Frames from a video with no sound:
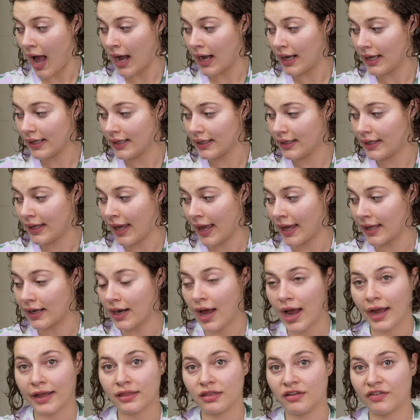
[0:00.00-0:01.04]
I can't
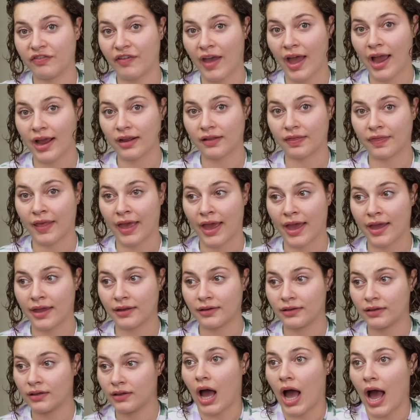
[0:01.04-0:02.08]
hide the fact
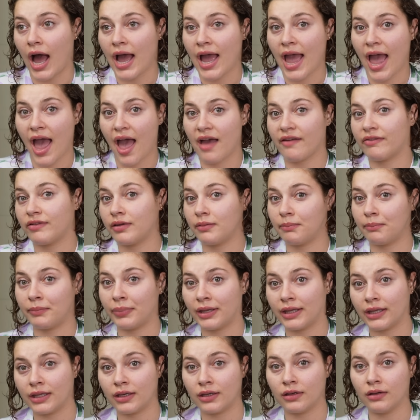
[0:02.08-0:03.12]
that I haven't
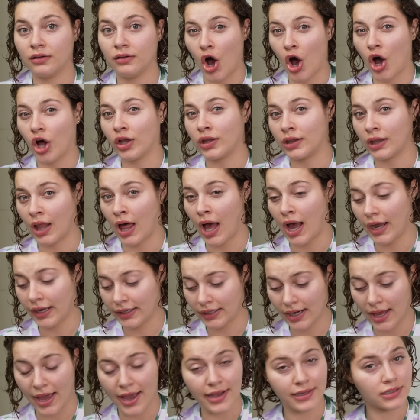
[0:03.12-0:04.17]
been
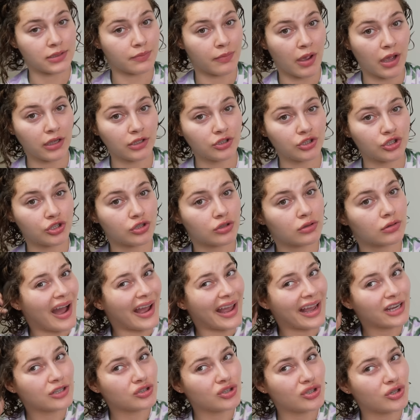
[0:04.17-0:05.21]
online as much. I
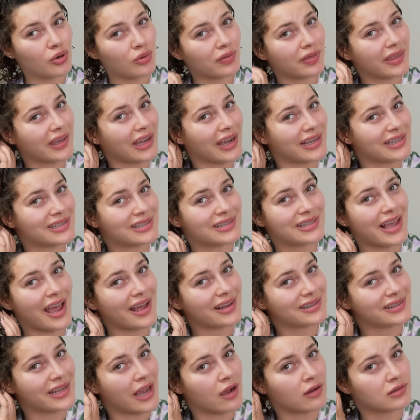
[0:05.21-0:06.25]
actually don't think I
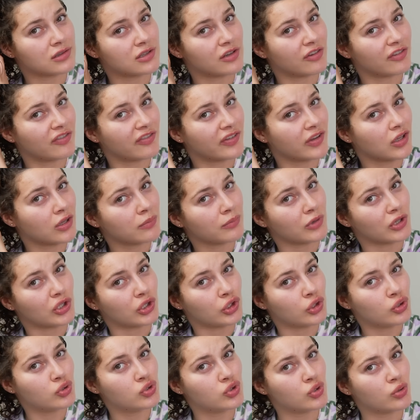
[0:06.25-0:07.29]
sat down to film a
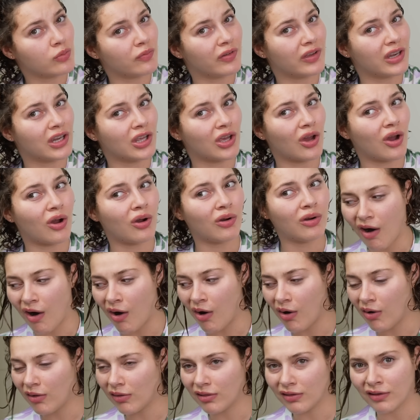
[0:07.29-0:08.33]
YouTube video
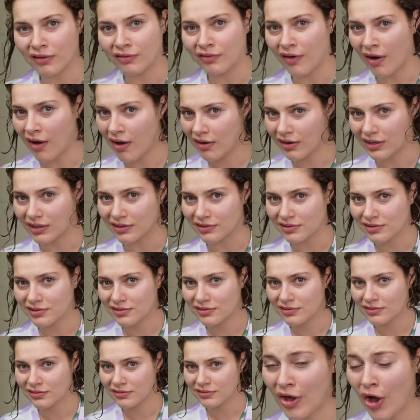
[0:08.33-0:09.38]
all of
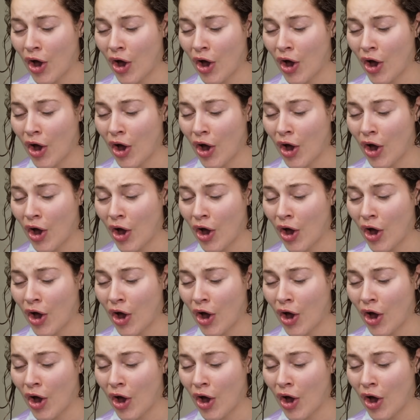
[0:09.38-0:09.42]
August.